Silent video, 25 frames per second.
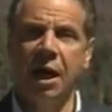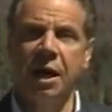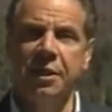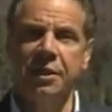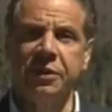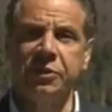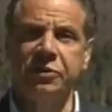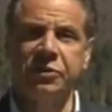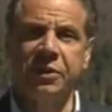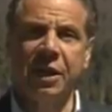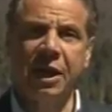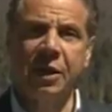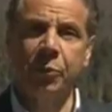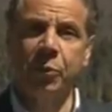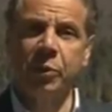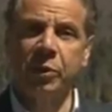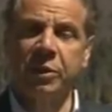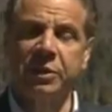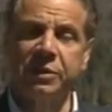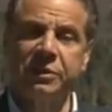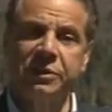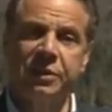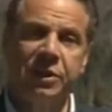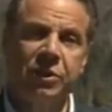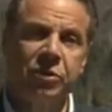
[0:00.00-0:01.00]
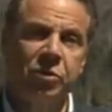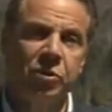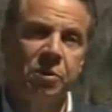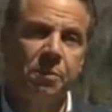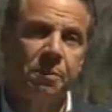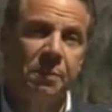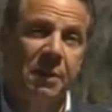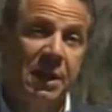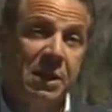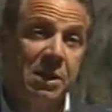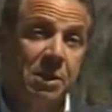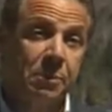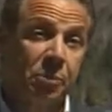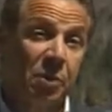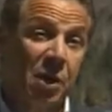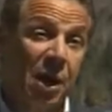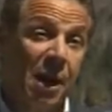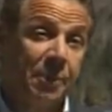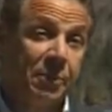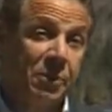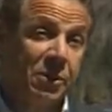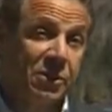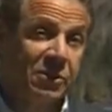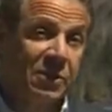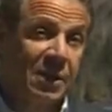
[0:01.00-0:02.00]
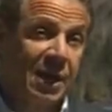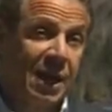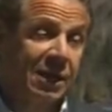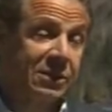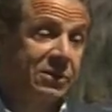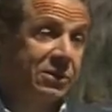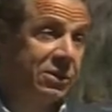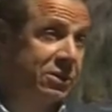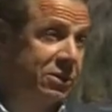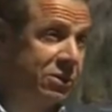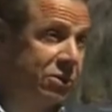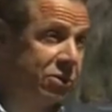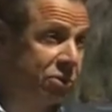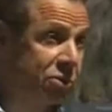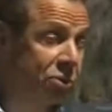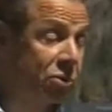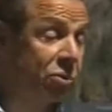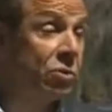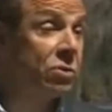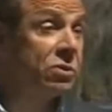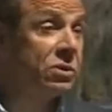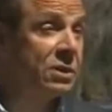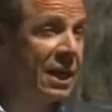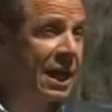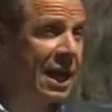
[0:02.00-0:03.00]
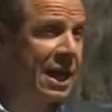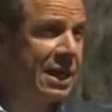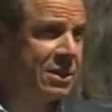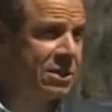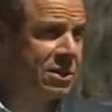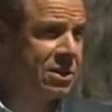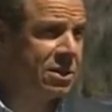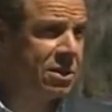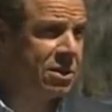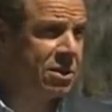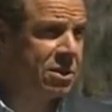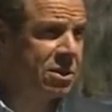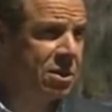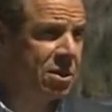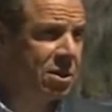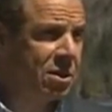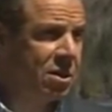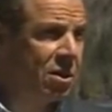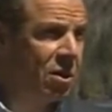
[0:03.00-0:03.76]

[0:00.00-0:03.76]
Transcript: The state will continue to pay the property taxes and school taxes